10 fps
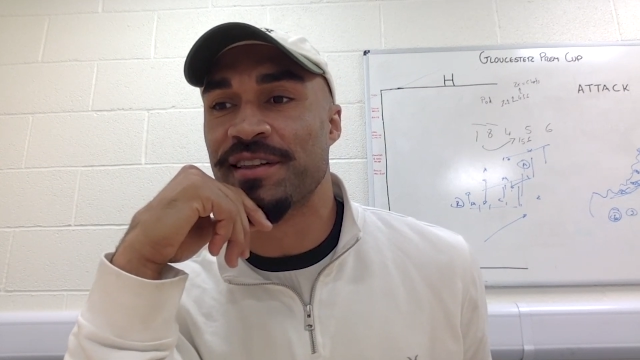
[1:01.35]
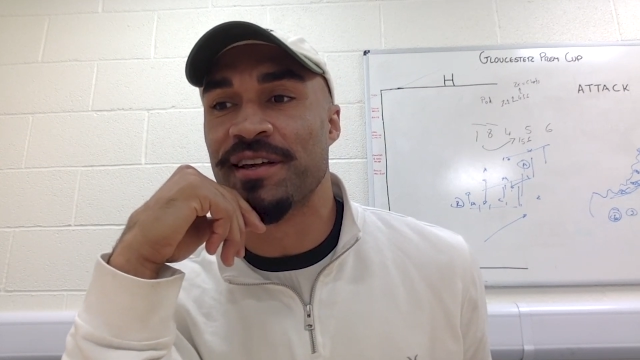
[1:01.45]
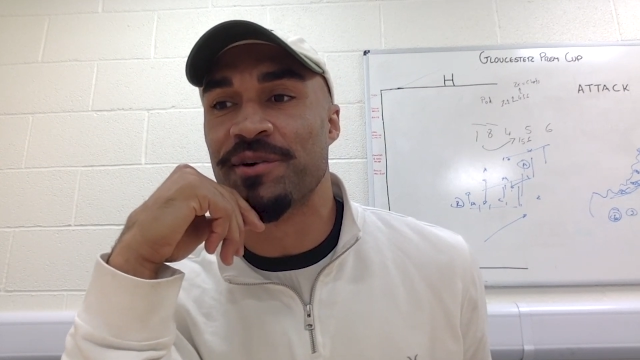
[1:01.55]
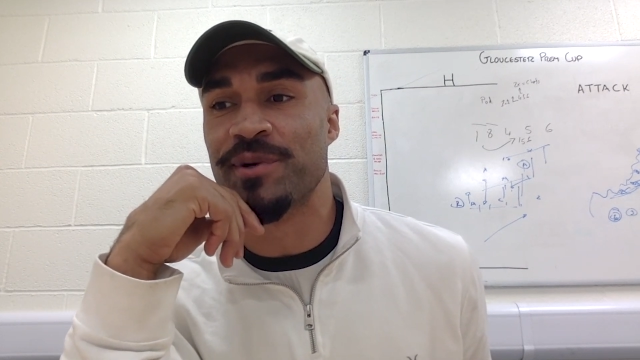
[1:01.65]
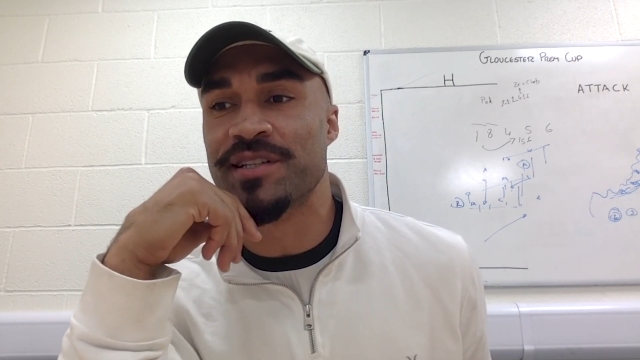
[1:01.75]
I
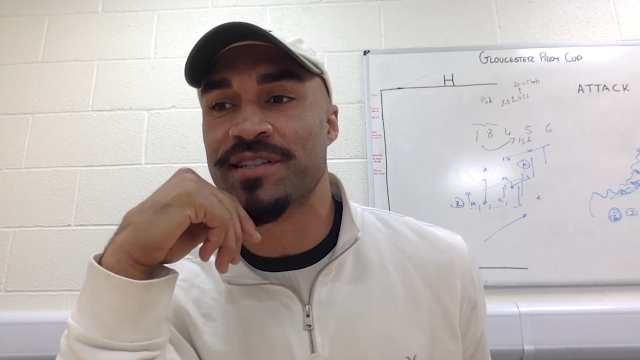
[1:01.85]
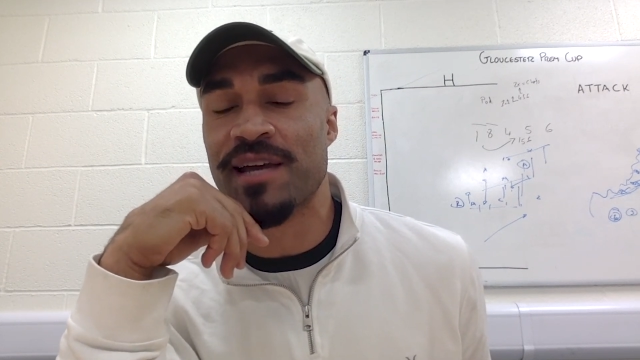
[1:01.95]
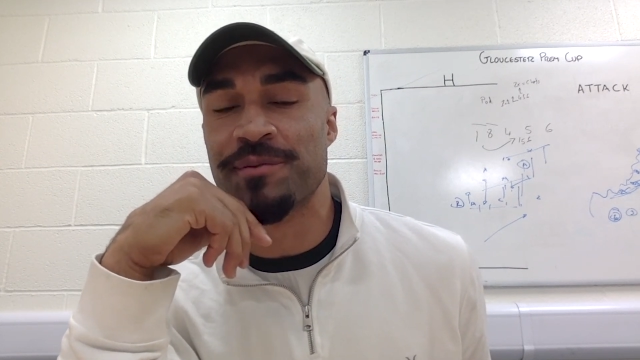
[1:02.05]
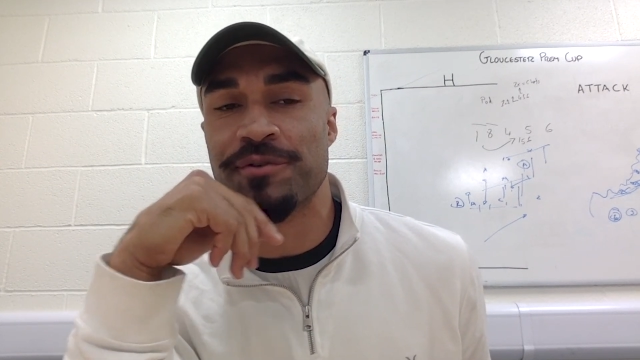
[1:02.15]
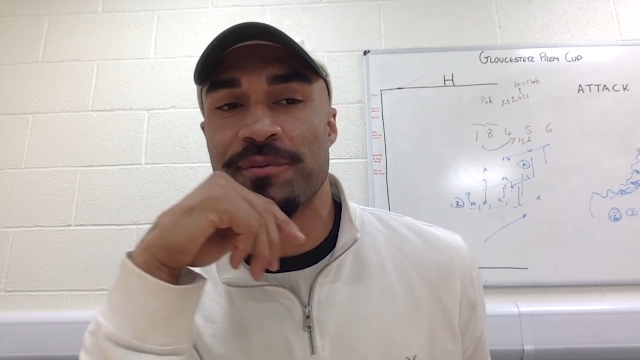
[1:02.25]
think we
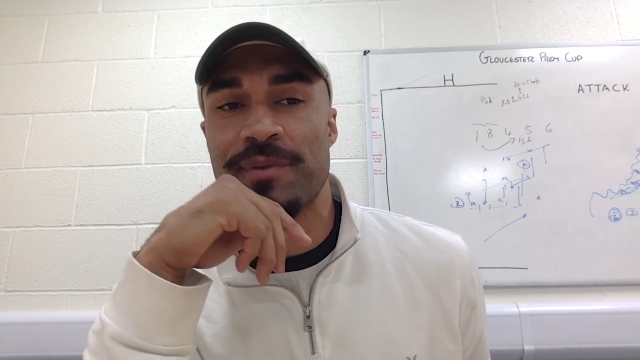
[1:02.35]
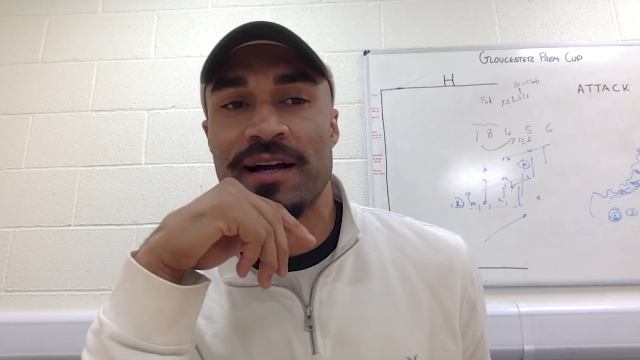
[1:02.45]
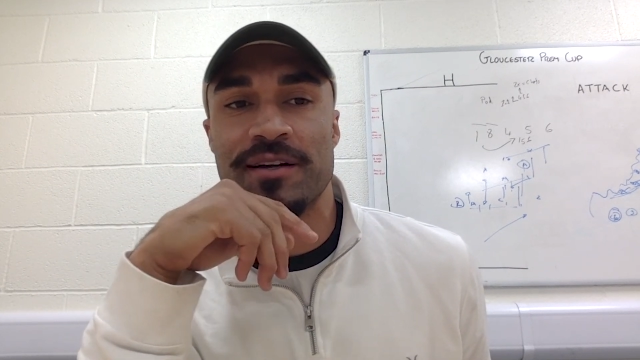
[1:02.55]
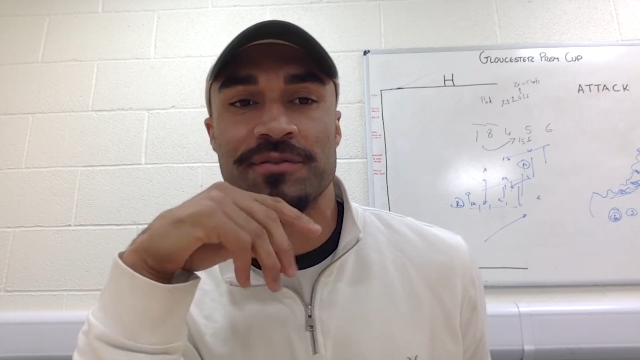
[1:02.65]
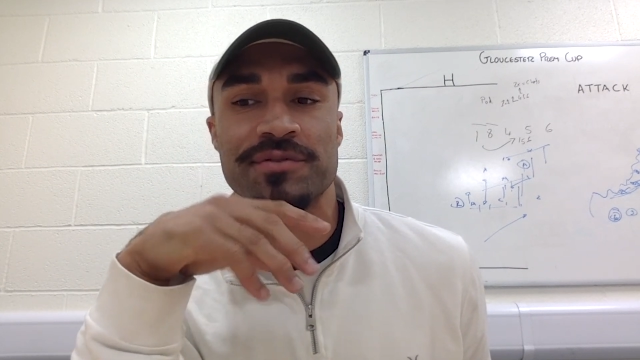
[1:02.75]
just came off the
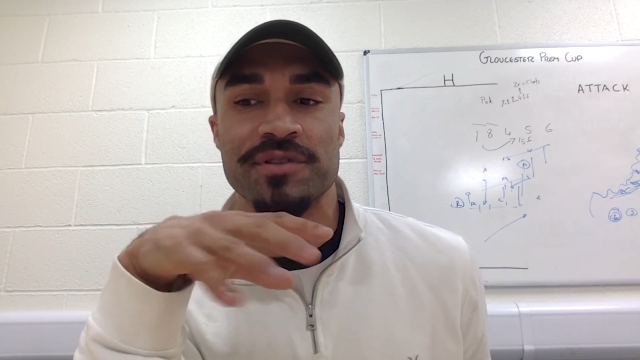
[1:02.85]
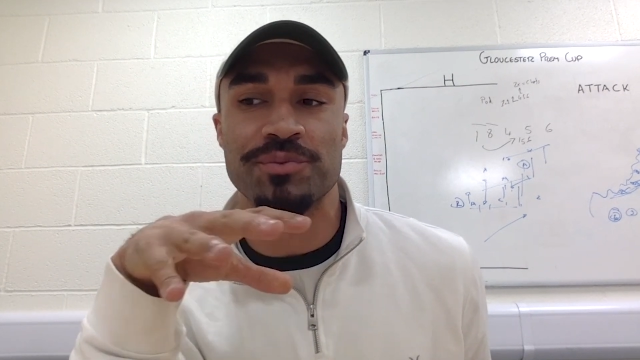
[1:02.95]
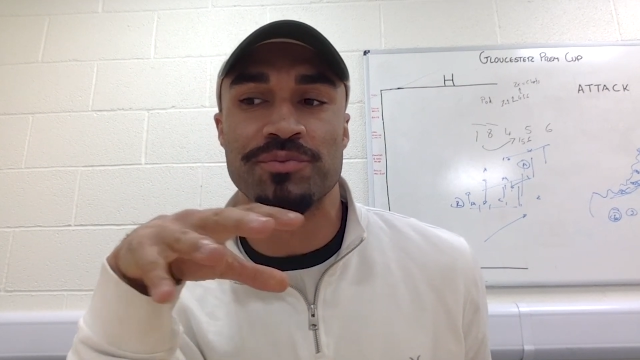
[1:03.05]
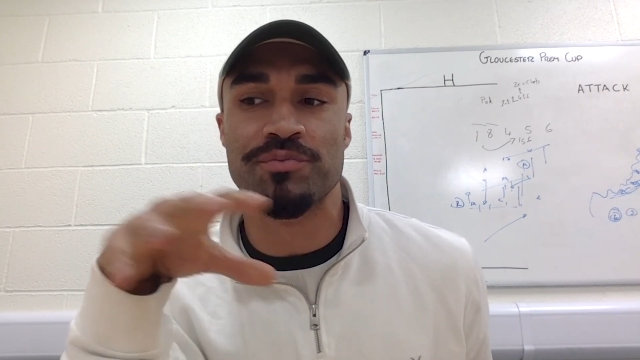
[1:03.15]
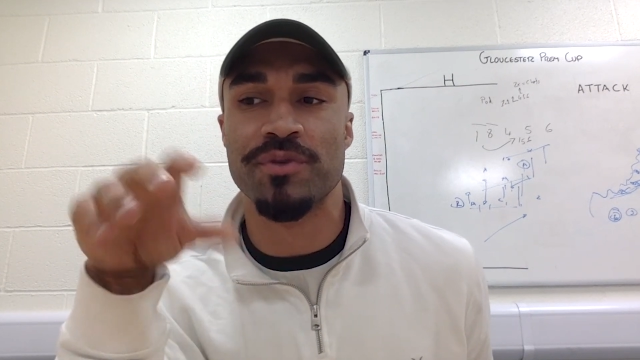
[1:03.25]
back of
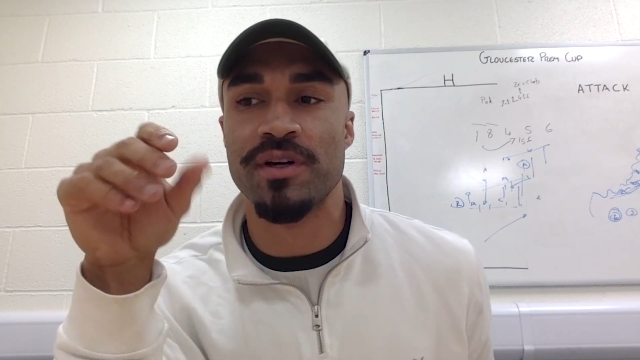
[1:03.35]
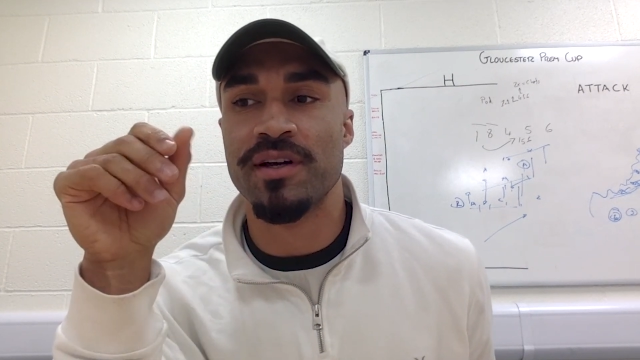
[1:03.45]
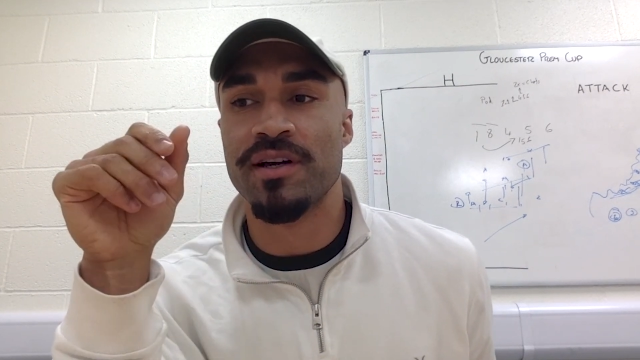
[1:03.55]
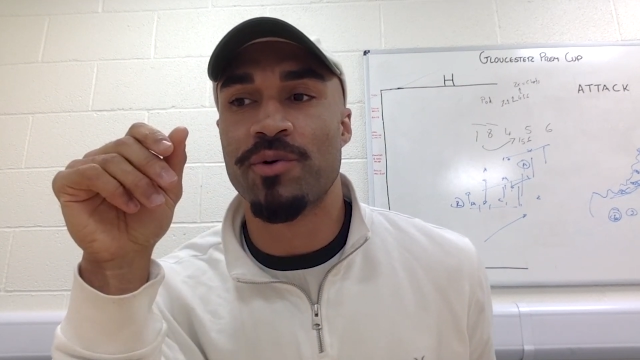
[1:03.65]
some